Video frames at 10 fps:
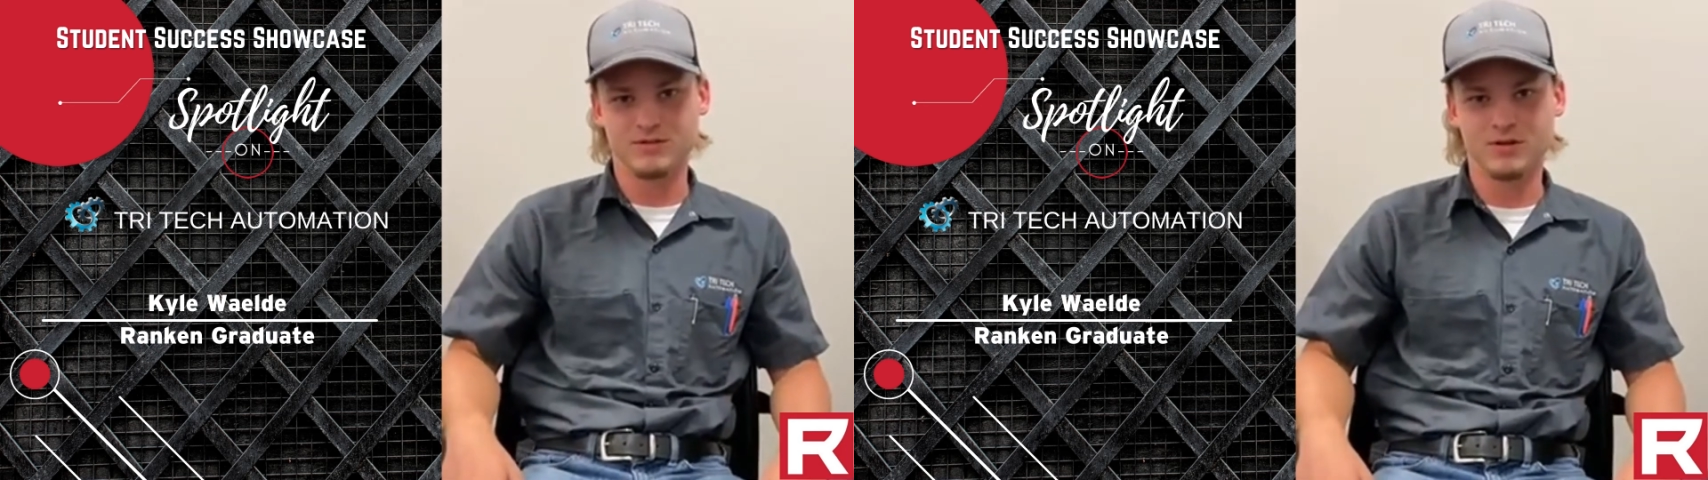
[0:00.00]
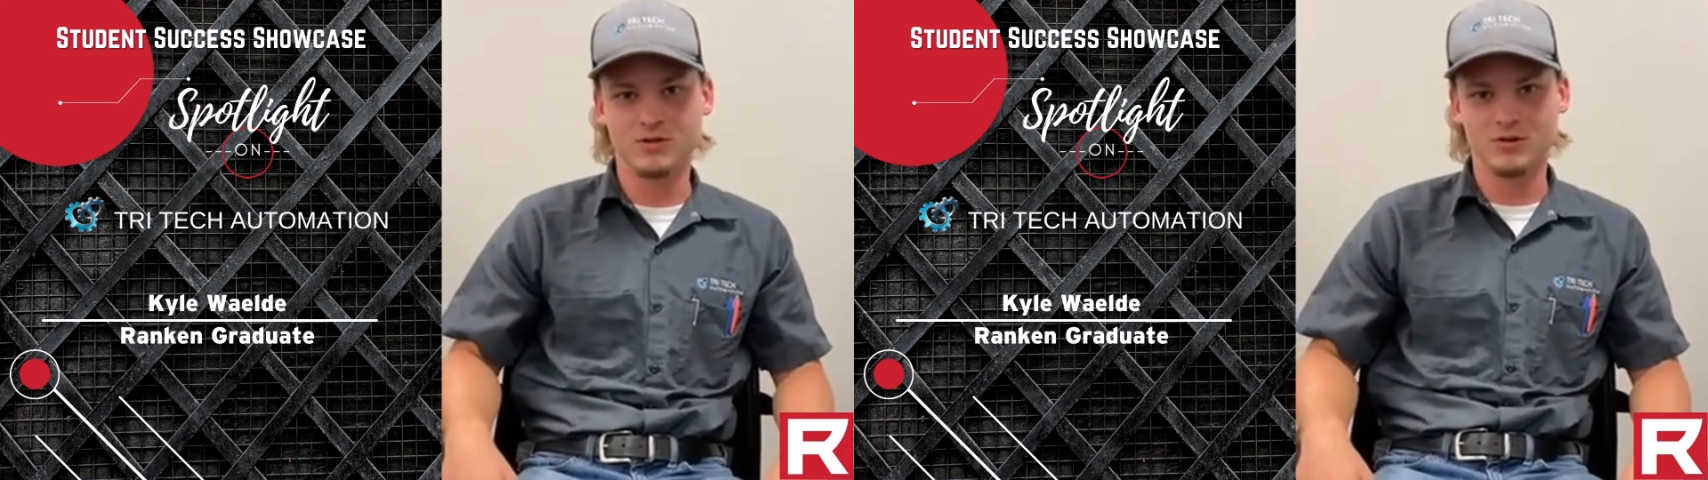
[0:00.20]

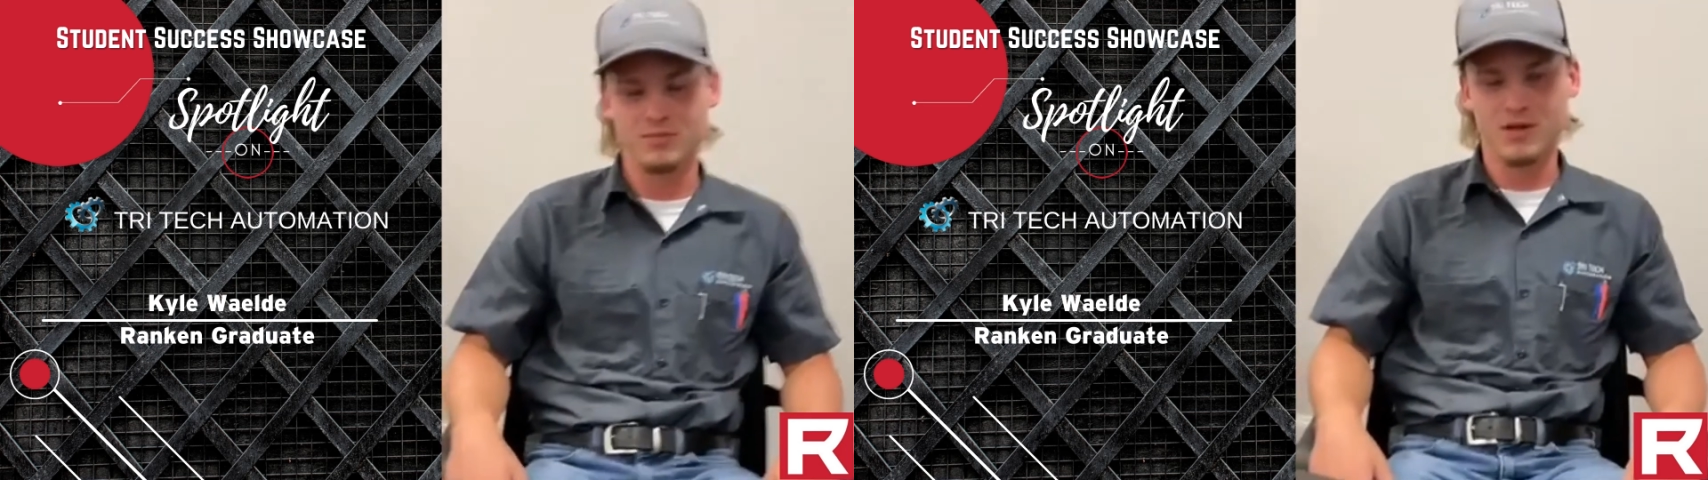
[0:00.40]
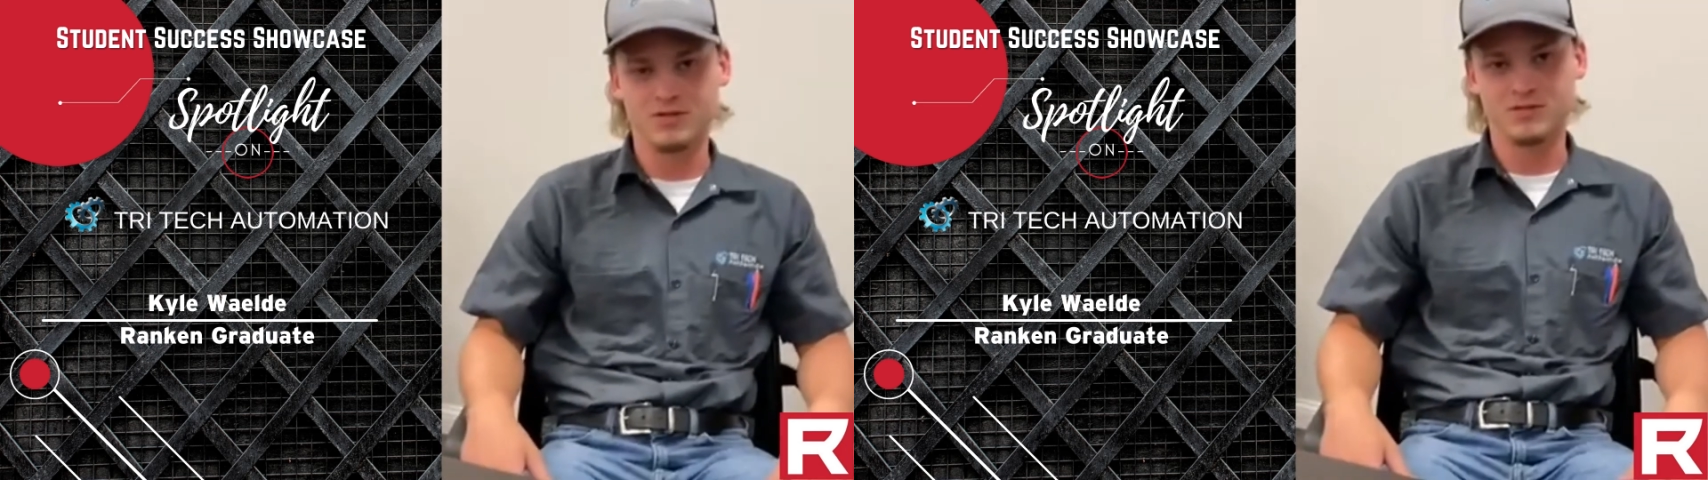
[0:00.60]
clothing
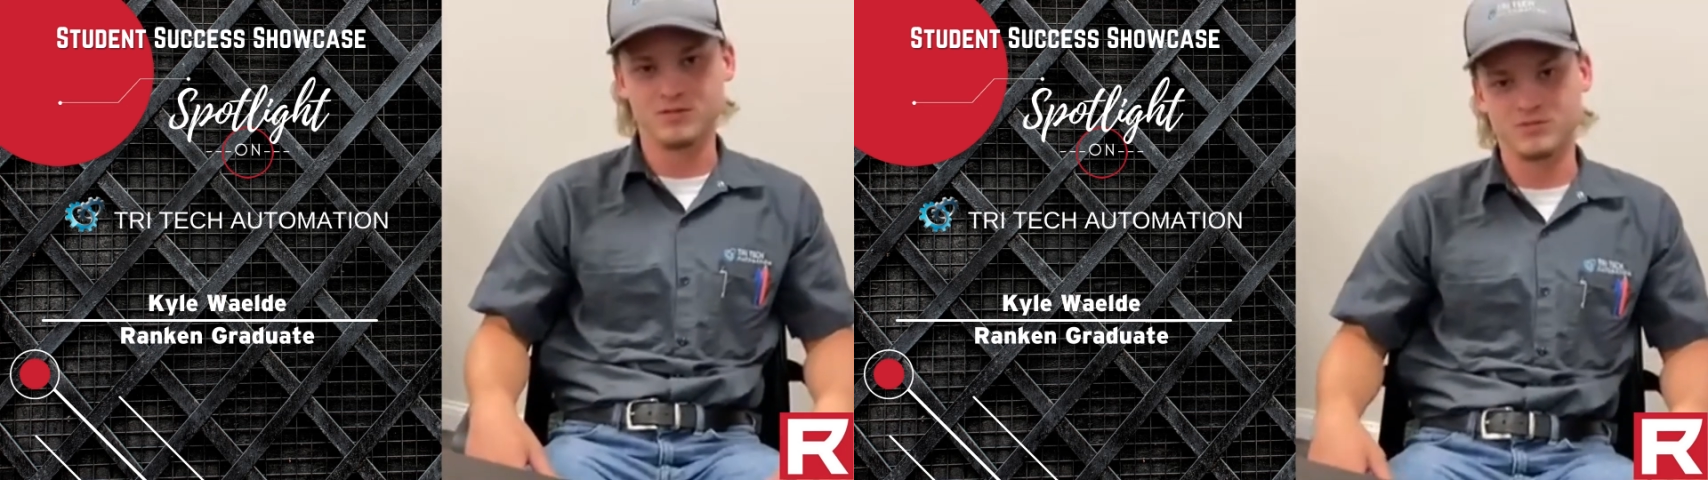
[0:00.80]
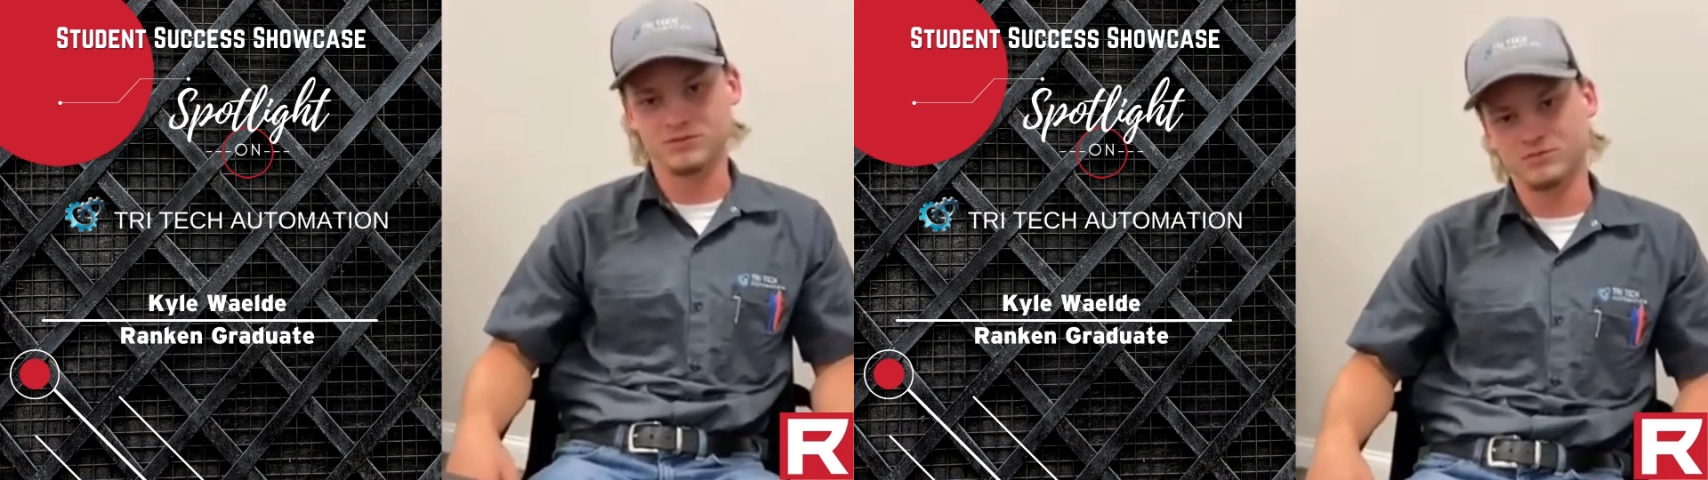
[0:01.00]
policy,
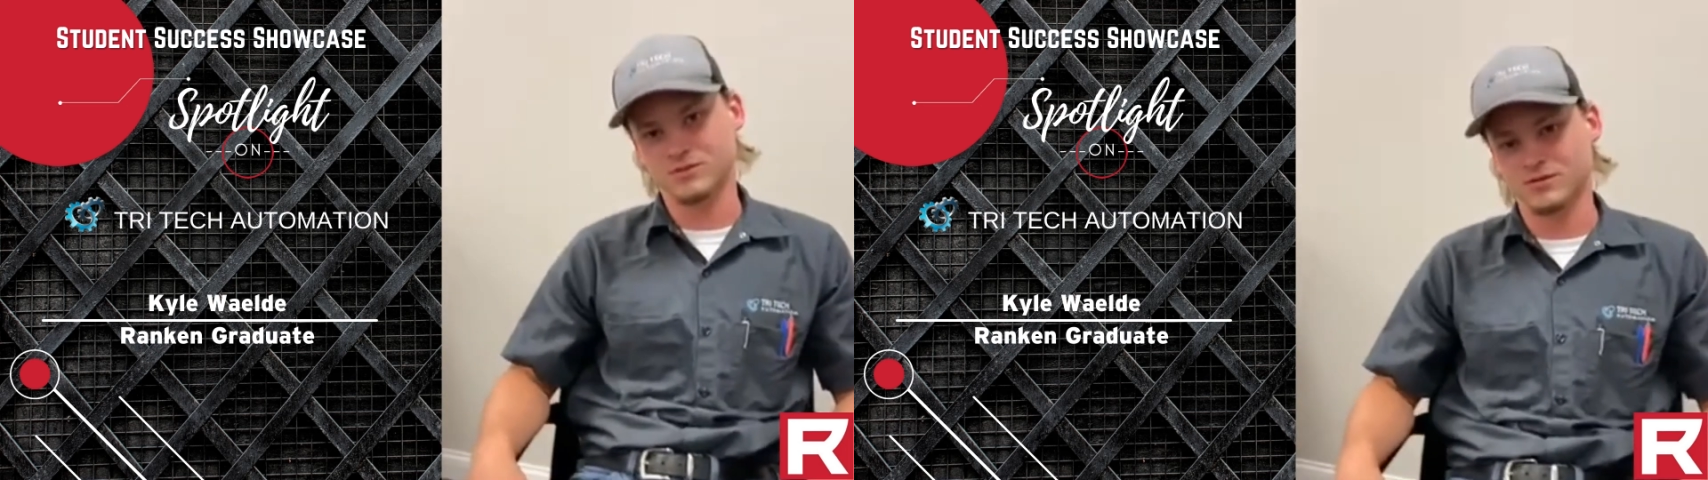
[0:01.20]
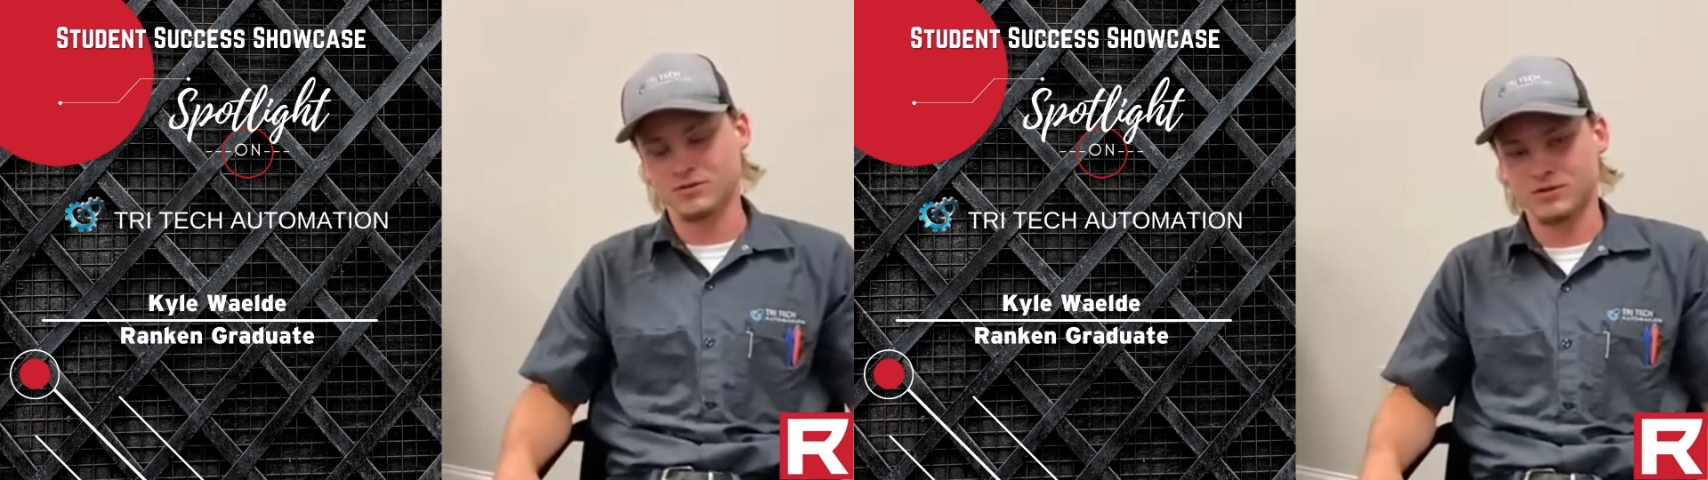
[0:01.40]
so they
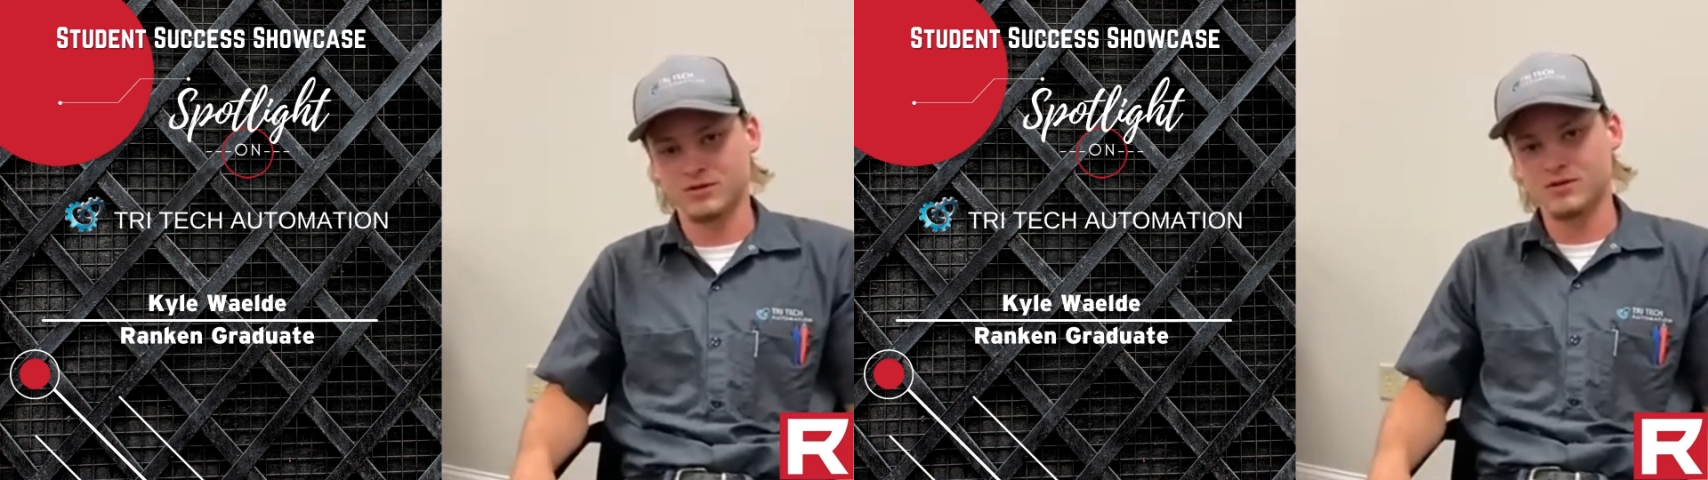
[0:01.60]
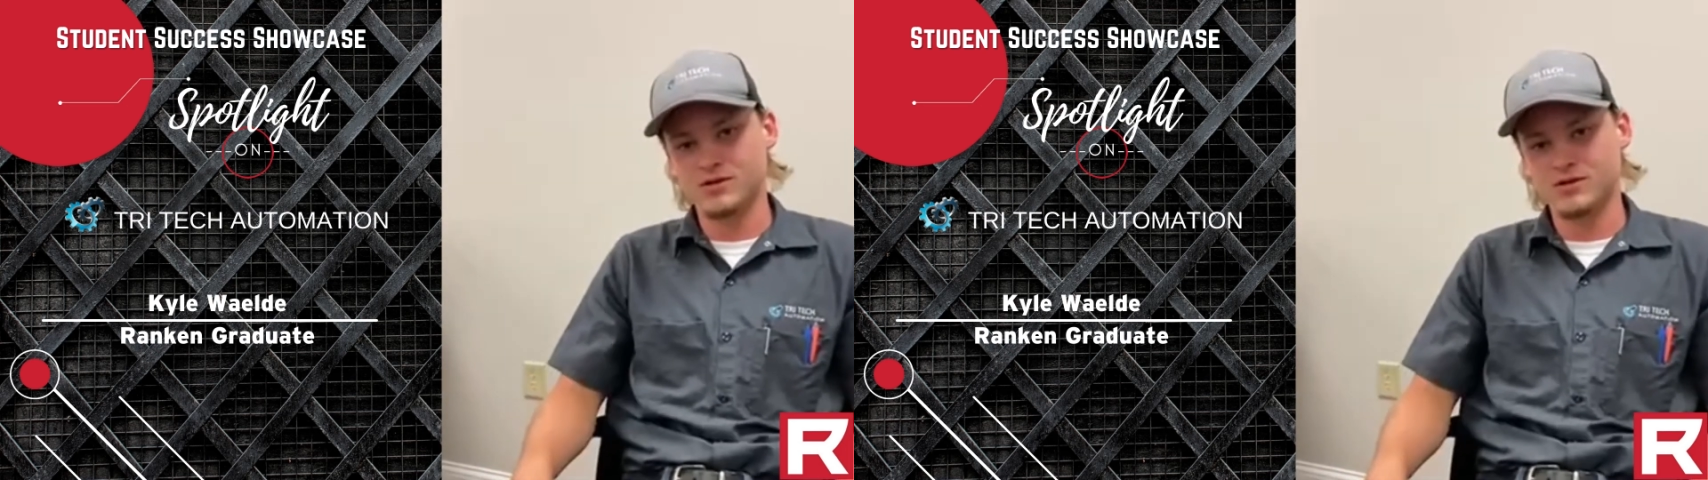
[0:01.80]
really